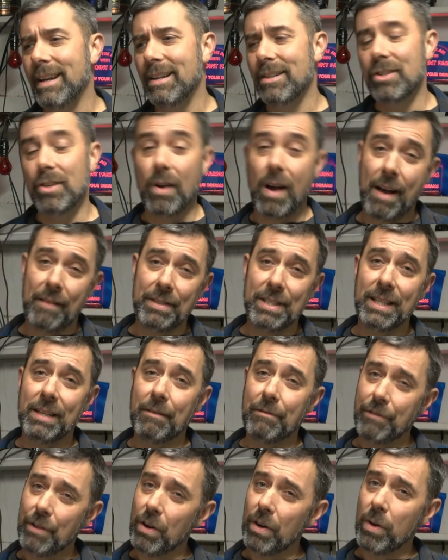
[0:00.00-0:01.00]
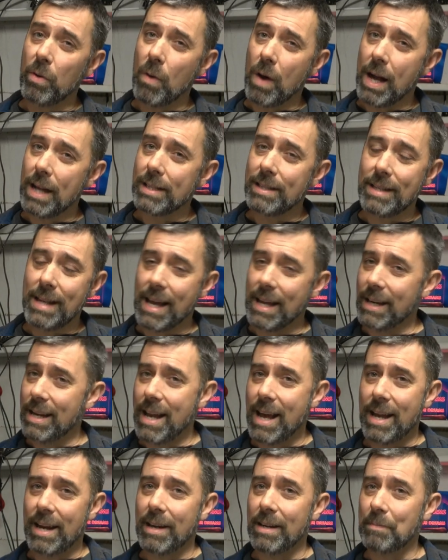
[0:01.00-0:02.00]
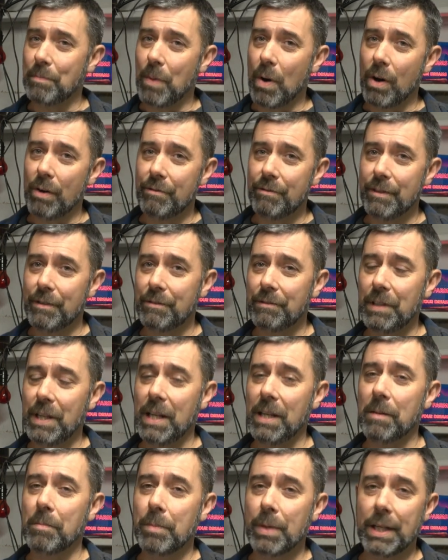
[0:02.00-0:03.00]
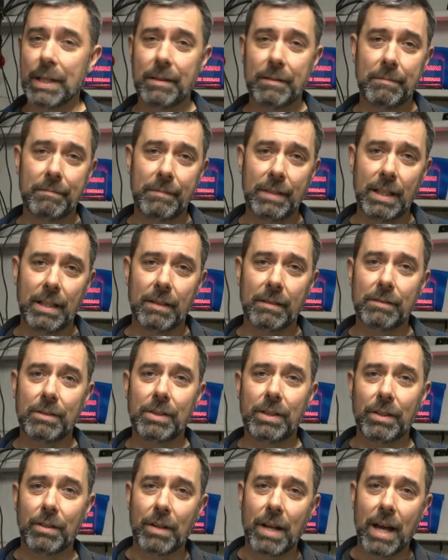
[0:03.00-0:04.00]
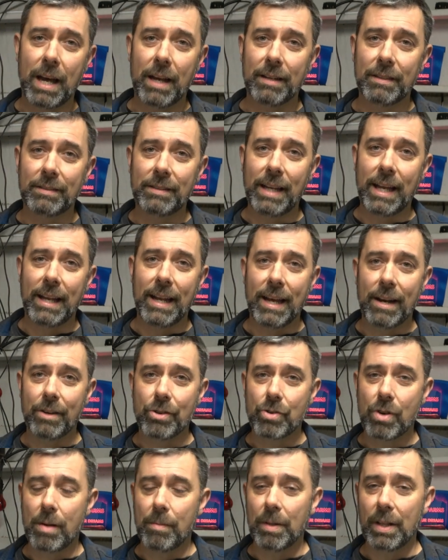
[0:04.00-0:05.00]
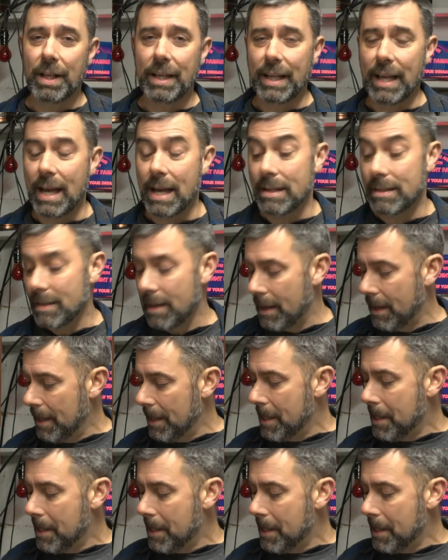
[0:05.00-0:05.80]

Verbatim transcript: So obviously, if 30 watts, not a Part 15, but you know, still kind of staying out of trouble, I guess.